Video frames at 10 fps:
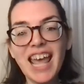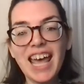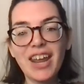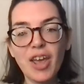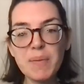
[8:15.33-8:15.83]

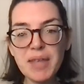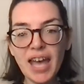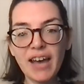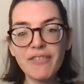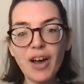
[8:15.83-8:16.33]
And I hope you
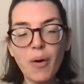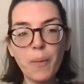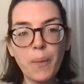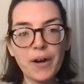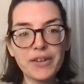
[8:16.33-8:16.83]
have a
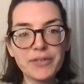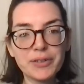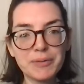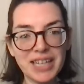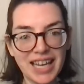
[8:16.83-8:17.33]

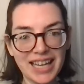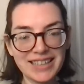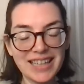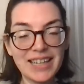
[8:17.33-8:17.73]
wonderful weekend.